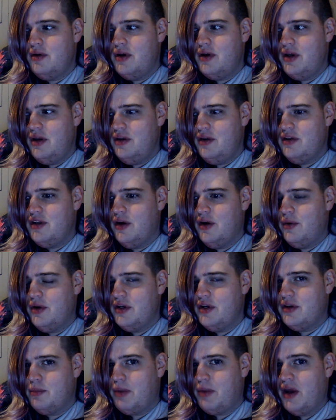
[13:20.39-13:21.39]
he's going
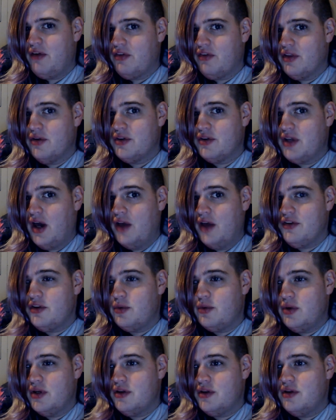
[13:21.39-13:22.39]
to pay for those
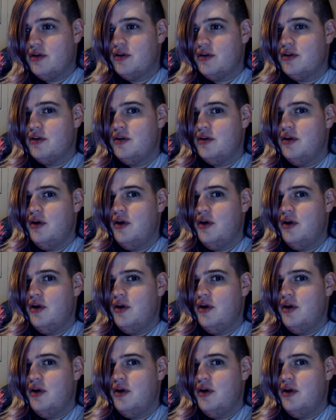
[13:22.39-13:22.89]
consequences.